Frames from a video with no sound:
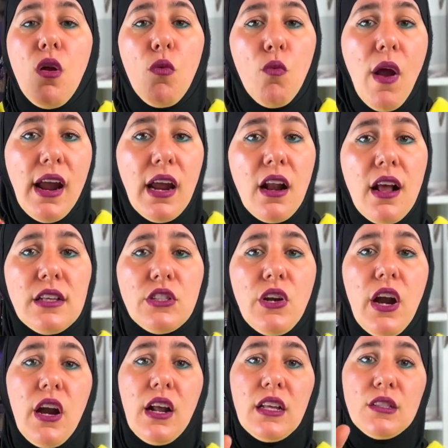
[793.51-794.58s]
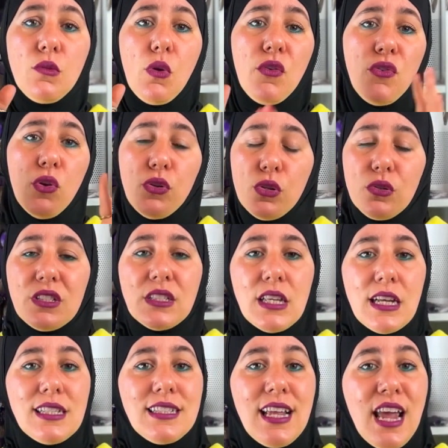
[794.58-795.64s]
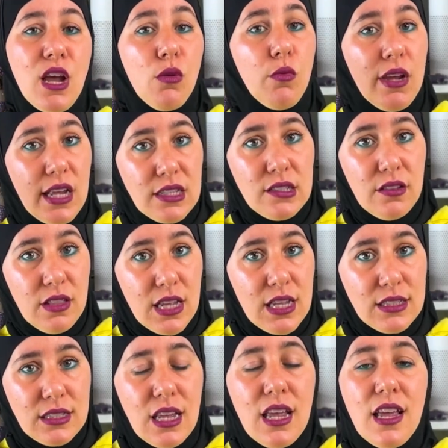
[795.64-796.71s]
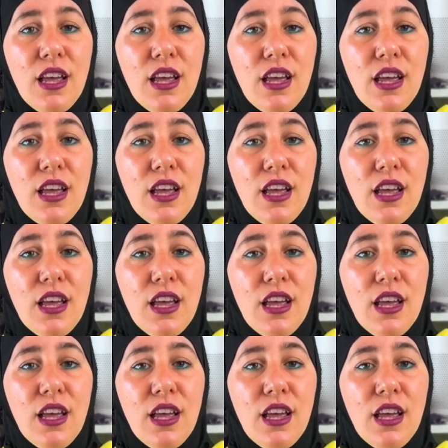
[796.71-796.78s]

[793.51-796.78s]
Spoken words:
Recognize your hair, because if you do 6 to 8 weeks of this,